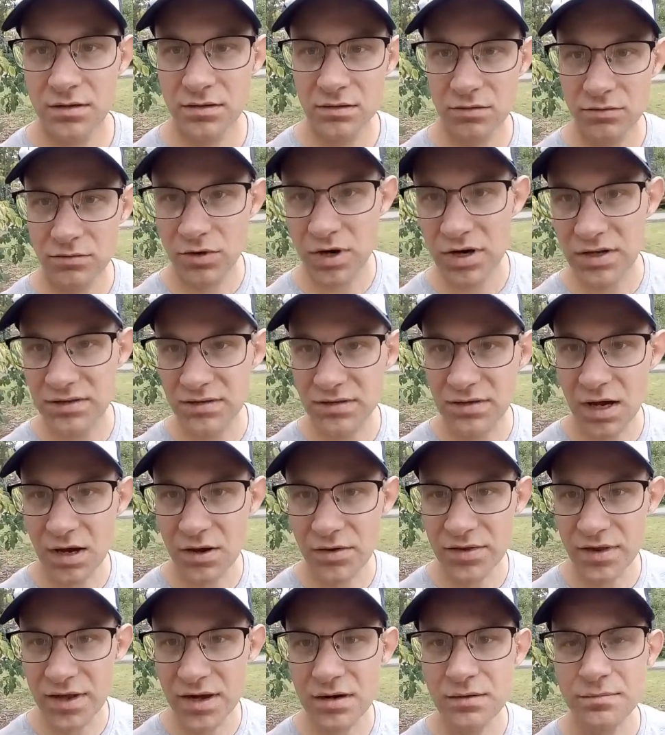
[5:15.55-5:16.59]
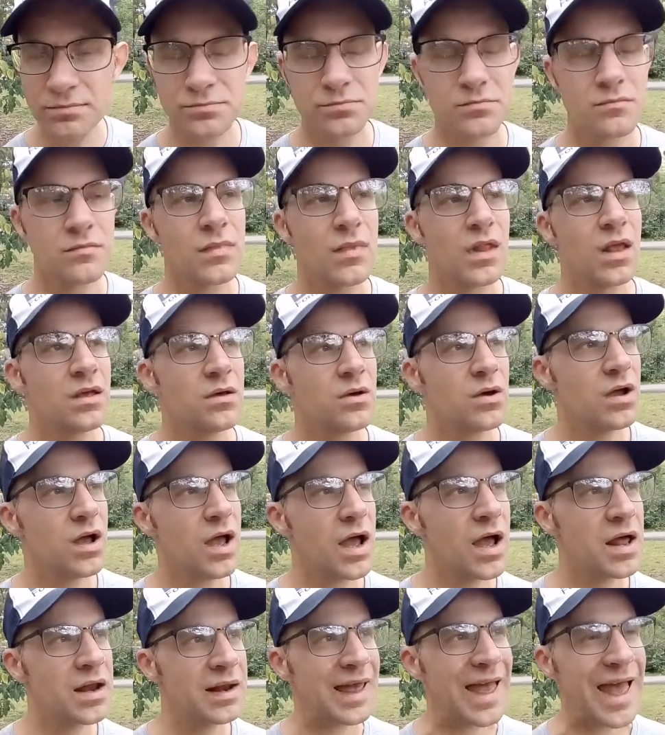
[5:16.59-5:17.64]
right down there
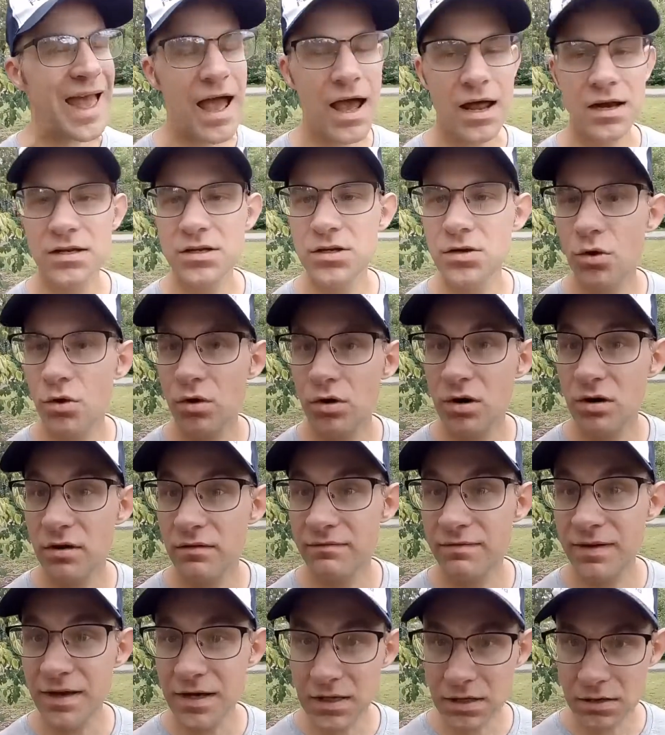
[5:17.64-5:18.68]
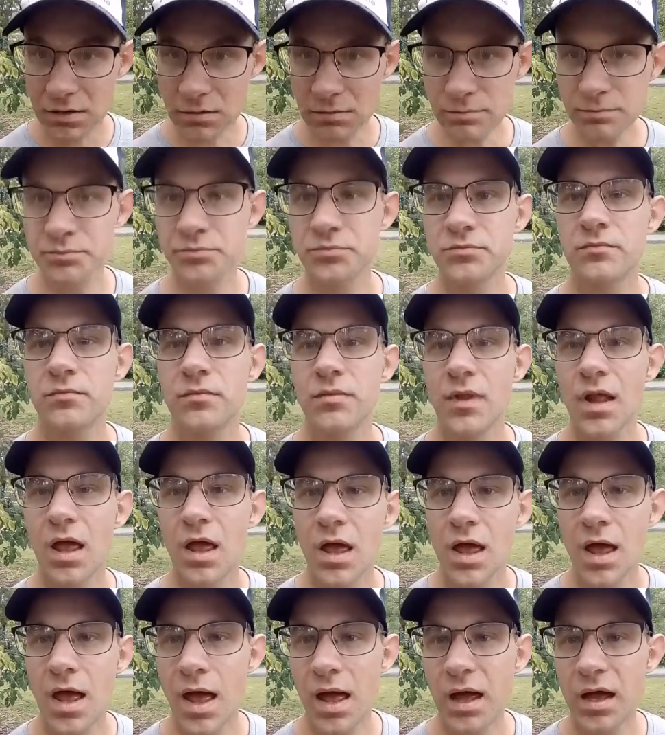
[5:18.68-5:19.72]
and add your video.
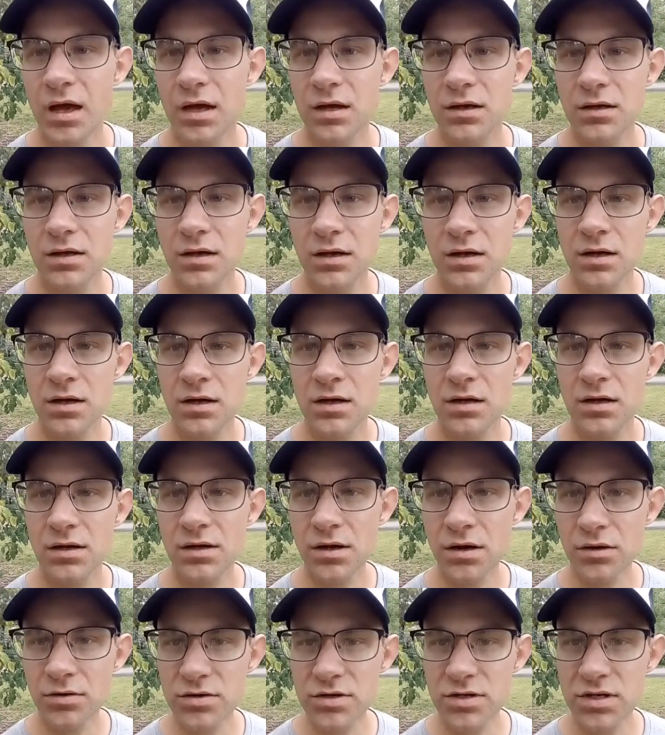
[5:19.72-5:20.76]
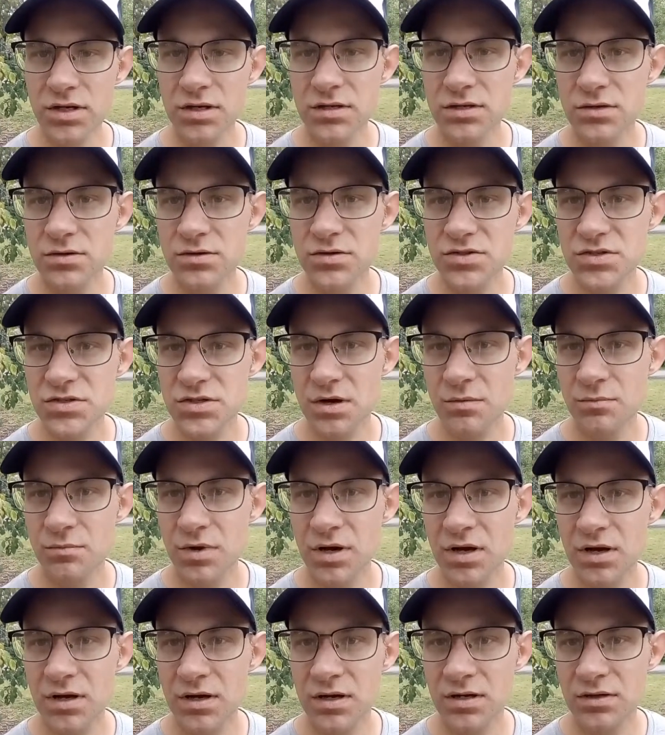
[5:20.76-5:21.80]
And now you can do
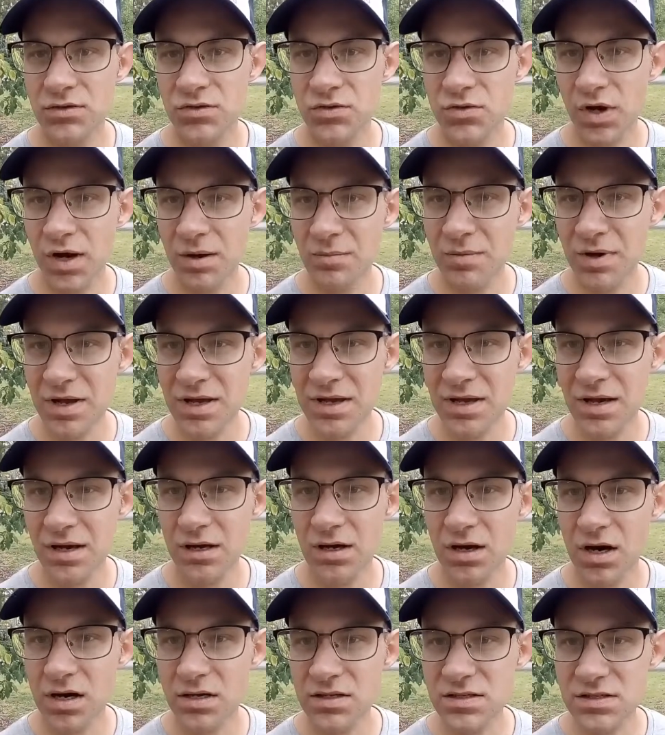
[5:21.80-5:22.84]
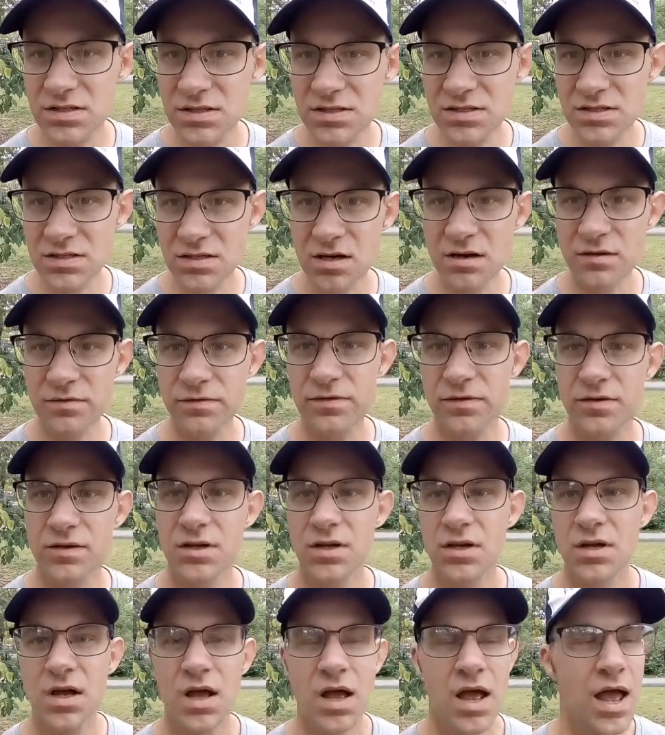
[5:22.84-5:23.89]
some trimming and cuts and stuff.
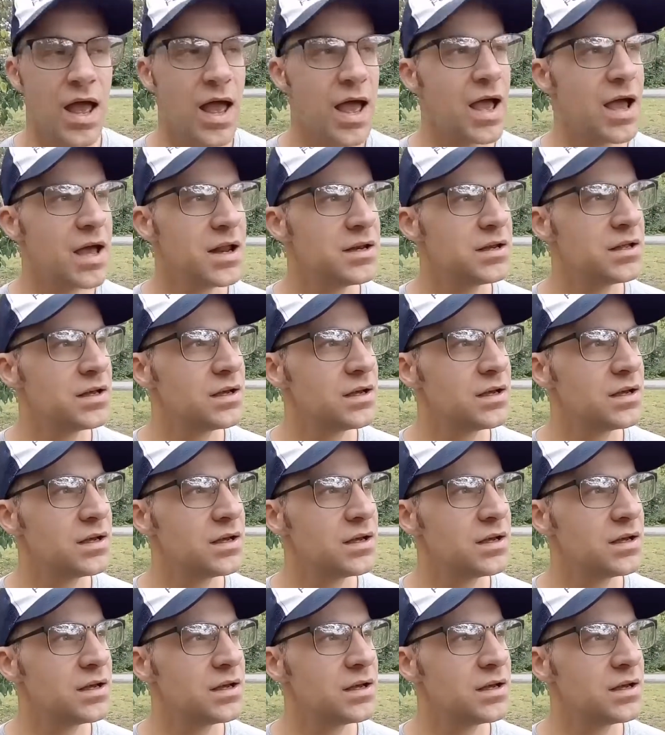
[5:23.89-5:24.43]
And